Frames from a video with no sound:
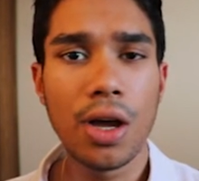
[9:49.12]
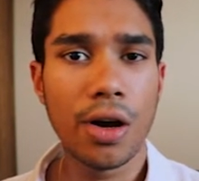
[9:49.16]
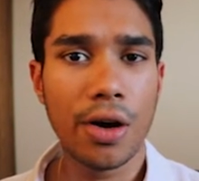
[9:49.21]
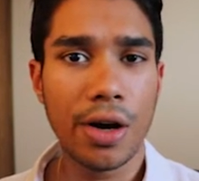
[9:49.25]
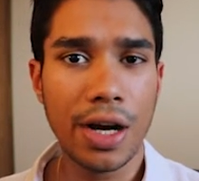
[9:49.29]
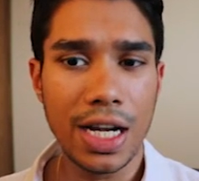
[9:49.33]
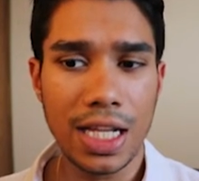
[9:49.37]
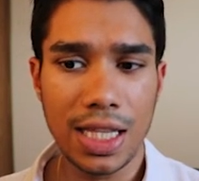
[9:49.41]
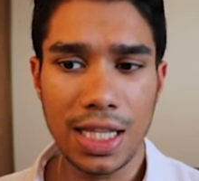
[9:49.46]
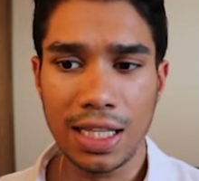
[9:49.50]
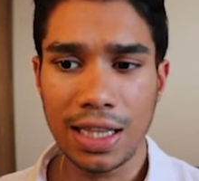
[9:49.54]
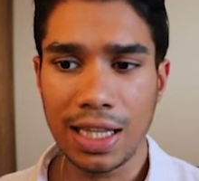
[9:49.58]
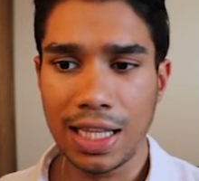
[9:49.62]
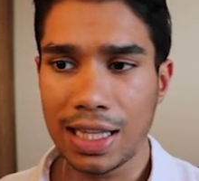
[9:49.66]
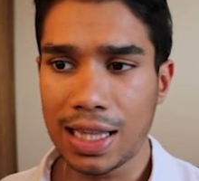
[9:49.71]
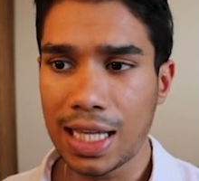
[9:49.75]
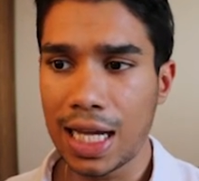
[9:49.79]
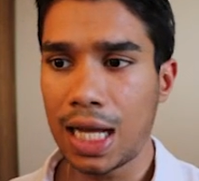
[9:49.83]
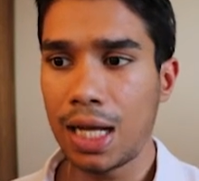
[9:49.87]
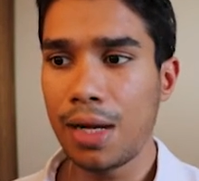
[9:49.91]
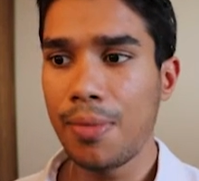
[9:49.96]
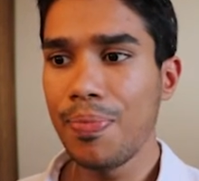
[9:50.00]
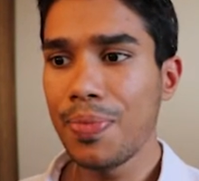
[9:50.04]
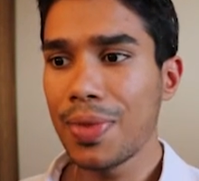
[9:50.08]
or anything like
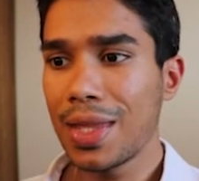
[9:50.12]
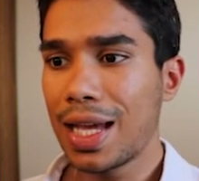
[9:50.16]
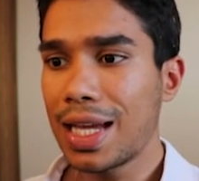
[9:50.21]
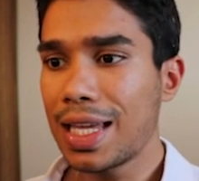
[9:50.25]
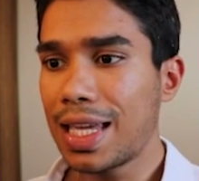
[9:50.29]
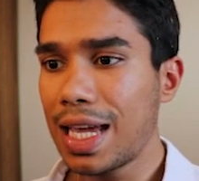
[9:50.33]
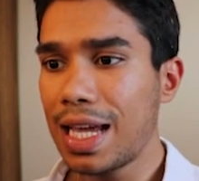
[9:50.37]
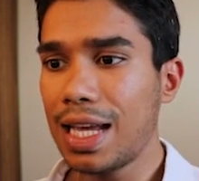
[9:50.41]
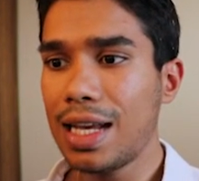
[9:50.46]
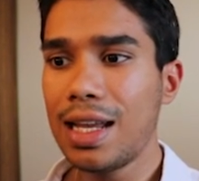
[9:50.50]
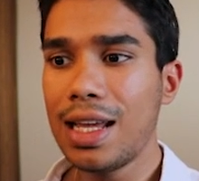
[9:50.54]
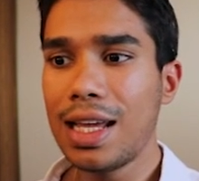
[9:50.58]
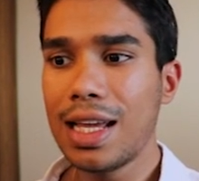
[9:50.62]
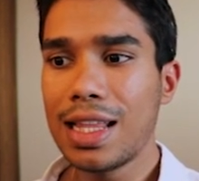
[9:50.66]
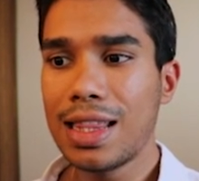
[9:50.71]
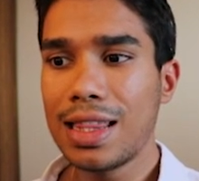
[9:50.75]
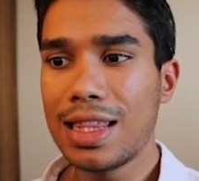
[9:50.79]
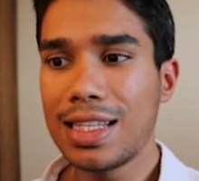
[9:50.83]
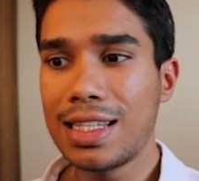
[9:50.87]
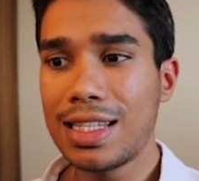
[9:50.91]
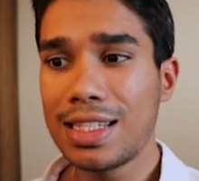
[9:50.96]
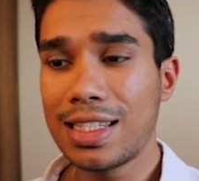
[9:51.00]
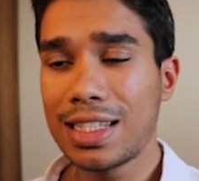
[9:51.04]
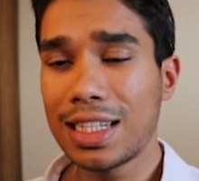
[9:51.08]
that. Again,
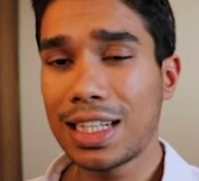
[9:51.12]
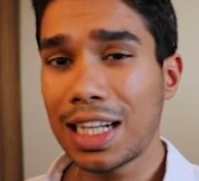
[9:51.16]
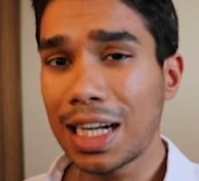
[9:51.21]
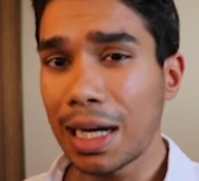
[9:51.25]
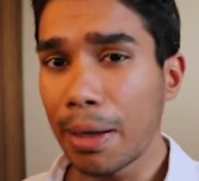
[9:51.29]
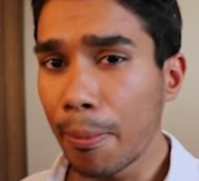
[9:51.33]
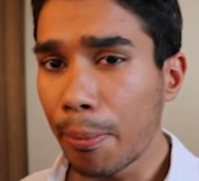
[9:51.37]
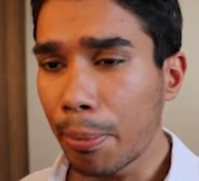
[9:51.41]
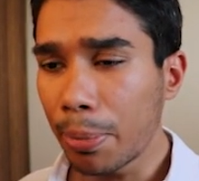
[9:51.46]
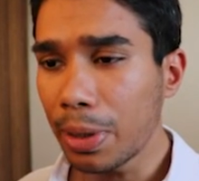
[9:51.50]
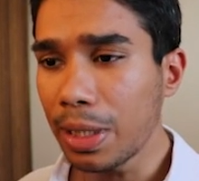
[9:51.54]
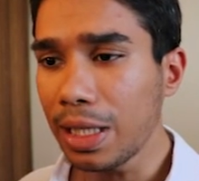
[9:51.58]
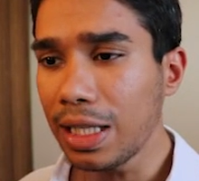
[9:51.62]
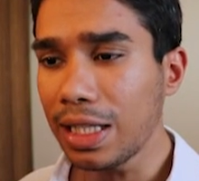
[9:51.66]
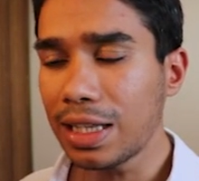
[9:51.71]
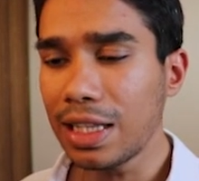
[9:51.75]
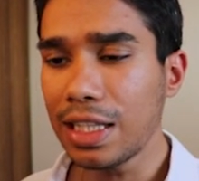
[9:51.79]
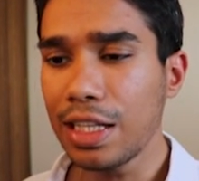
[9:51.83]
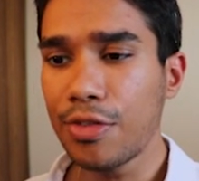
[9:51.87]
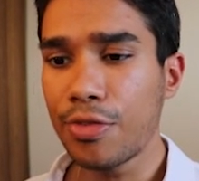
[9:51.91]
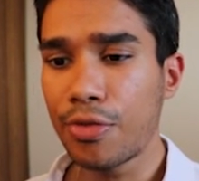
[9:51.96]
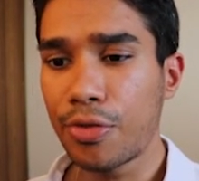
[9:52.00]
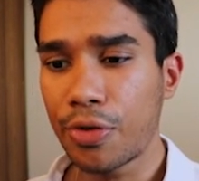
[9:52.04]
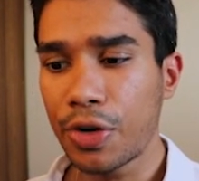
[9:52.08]
this is a
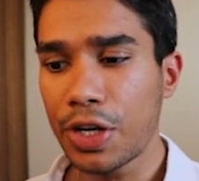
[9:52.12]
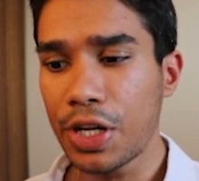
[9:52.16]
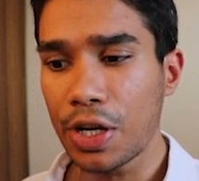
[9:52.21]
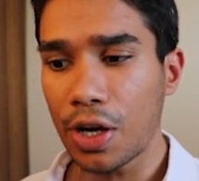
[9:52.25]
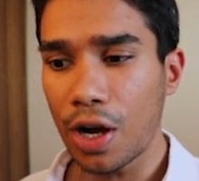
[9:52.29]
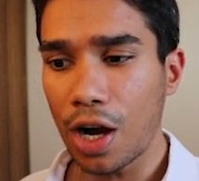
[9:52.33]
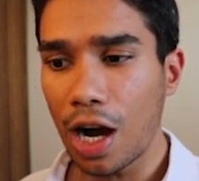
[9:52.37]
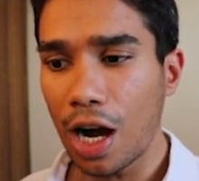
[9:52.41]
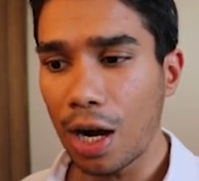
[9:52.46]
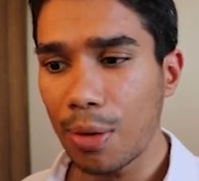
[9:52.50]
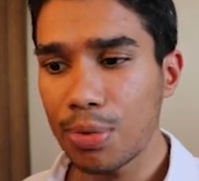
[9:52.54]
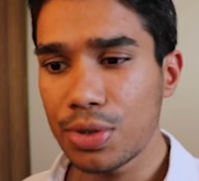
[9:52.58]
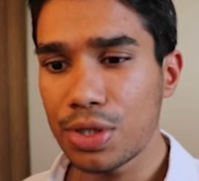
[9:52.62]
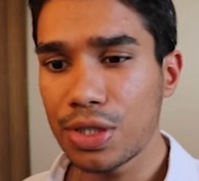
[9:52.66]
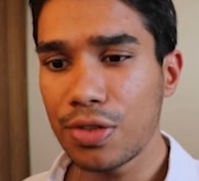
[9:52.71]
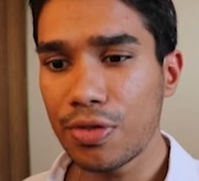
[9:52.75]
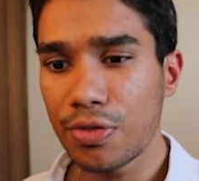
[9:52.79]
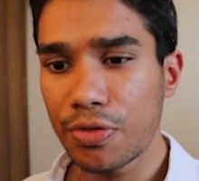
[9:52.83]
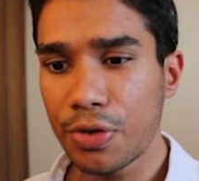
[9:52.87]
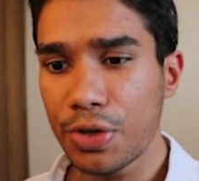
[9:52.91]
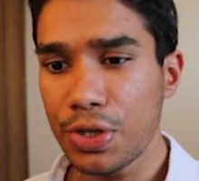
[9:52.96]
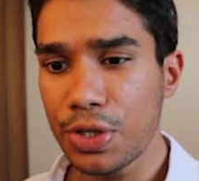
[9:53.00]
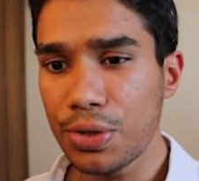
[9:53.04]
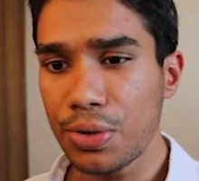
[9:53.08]
completely free option
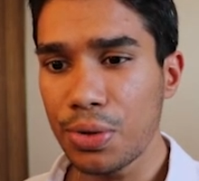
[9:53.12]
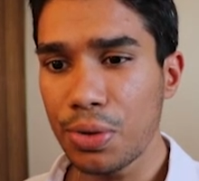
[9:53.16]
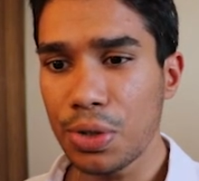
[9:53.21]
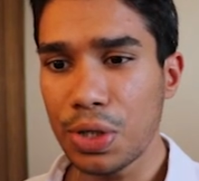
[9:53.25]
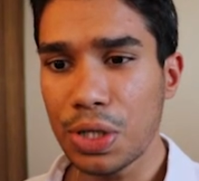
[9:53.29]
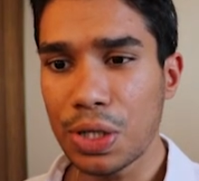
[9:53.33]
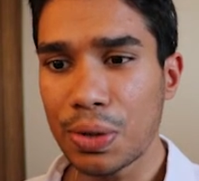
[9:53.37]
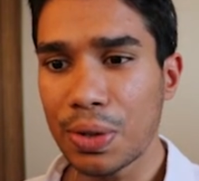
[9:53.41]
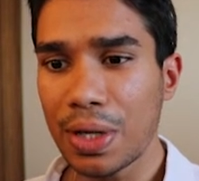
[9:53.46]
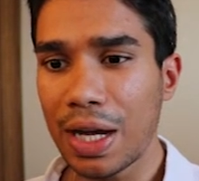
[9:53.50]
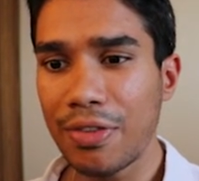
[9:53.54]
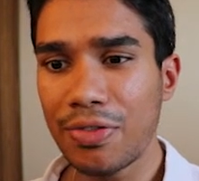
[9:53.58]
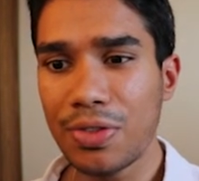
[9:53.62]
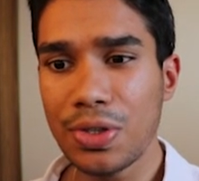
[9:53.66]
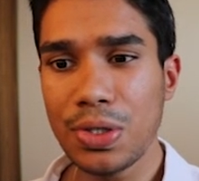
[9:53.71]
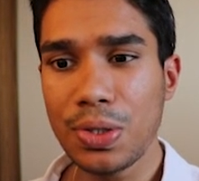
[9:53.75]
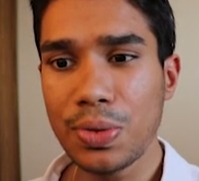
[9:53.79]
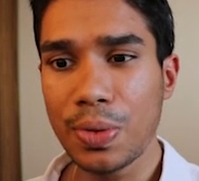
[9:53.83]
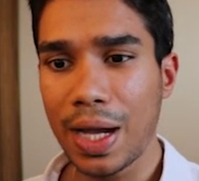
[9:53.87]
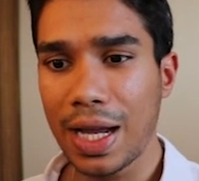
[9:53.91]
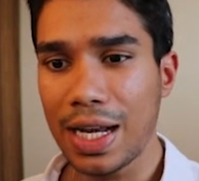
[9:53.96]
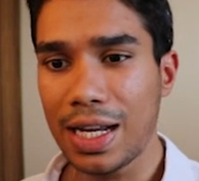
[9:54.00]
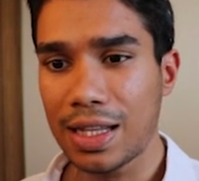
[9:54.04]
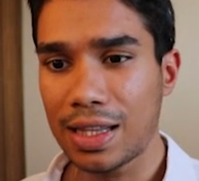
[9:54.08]
for you. You don't have to
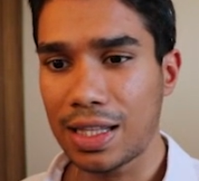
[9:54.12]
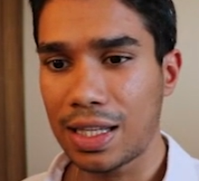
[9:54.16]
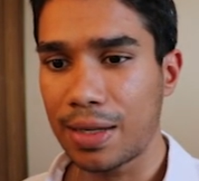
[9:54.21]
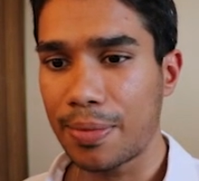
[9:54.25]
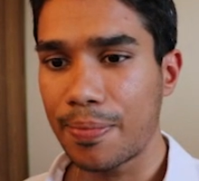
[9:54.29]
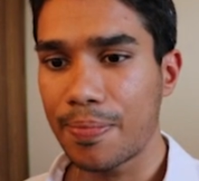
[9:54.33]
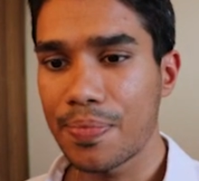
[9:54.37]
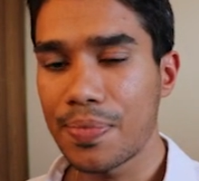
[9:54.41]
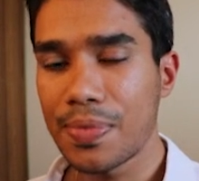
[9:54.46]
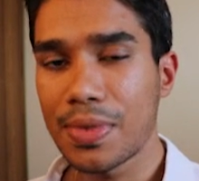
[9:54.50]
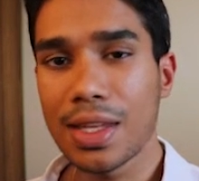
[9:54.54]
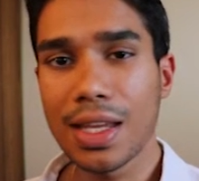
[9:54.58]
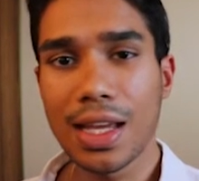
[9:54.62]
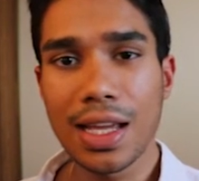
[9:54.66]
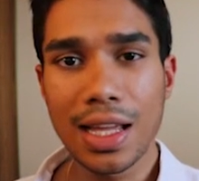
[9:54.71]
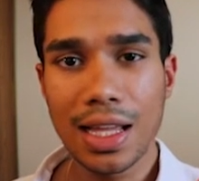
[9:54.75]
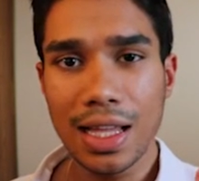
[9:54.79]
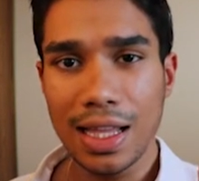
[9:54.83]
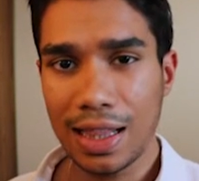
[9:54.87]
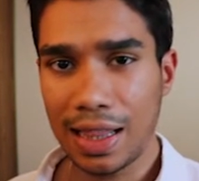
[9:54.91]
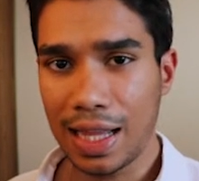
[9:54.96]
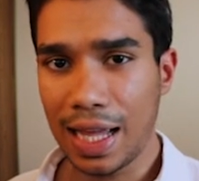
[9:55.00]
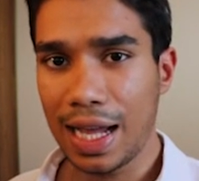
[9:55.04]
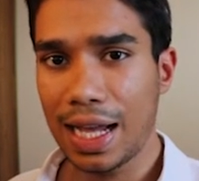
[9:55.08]
do anything.
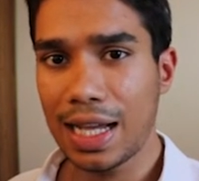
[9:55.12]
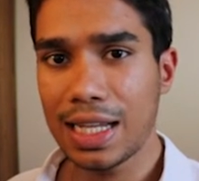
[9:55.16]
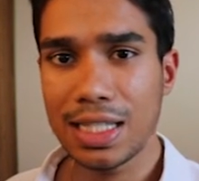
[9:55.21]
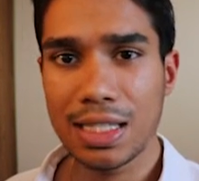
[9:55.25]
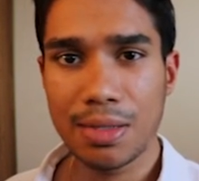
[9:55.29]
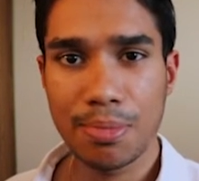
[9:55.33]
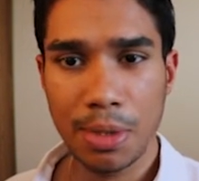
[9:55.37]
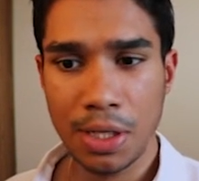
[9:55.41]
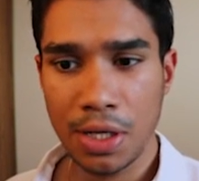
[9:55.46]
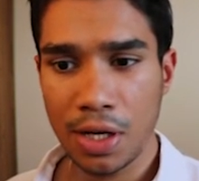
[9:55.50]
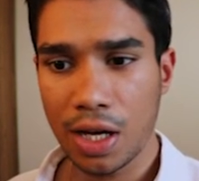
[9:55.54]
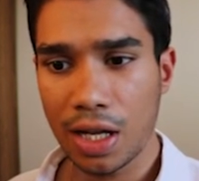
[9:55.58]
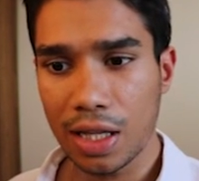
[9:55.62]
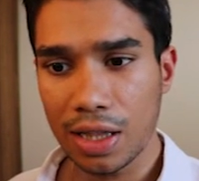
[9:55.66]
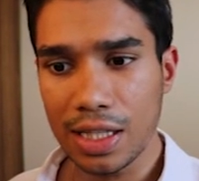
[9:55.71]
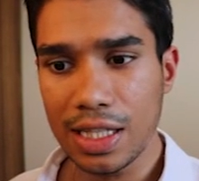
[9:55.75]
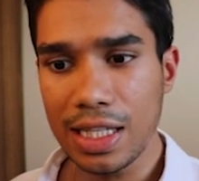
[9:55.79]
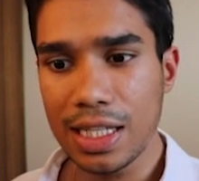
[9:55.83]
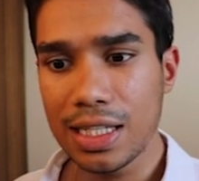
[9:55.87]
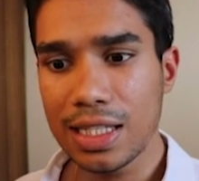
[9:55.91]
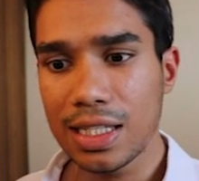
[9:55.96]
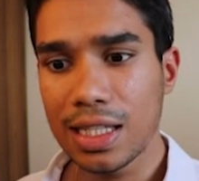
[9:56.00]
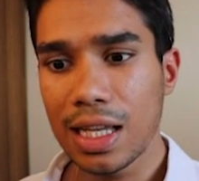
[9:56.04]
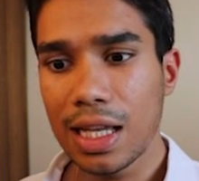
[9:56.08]
Last but not
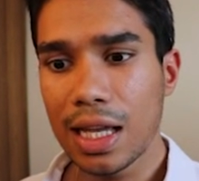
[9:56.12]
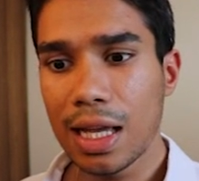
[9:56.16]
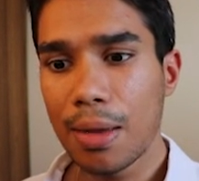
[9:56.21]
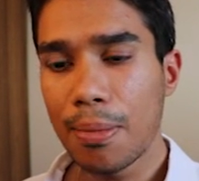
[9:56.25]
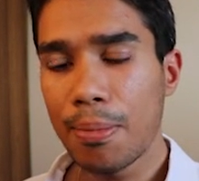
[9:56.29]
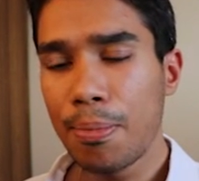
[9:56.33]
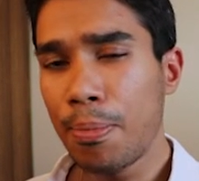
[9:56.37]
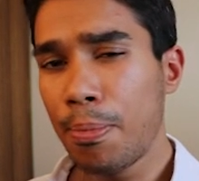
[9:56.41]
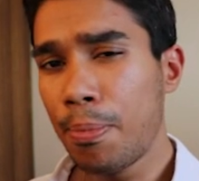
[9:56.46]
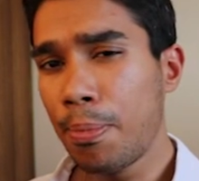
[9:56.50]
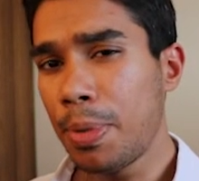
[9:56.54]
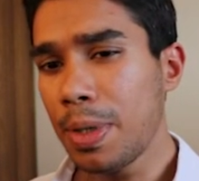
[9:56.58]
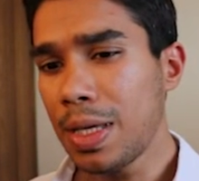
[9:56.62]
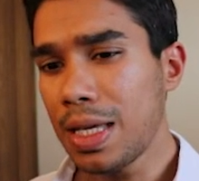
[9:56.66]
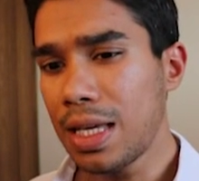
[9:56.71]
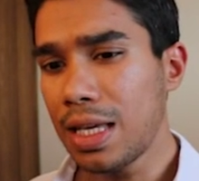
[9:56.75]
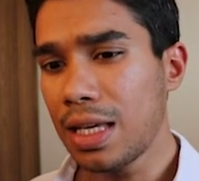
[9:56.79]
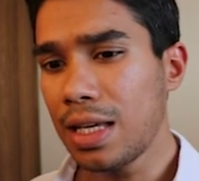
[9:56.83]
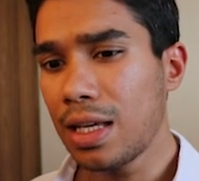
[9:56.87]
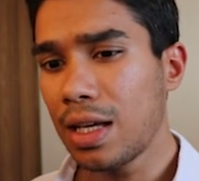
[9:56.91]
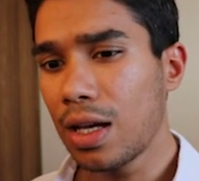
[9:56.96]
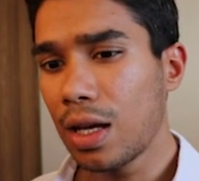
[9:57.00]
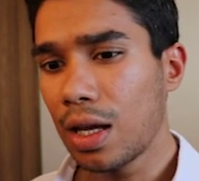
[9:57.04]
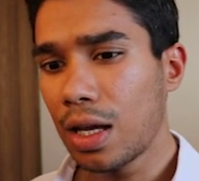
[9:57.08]
least,
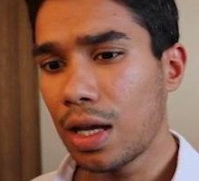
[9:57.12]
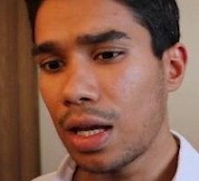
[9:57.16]
being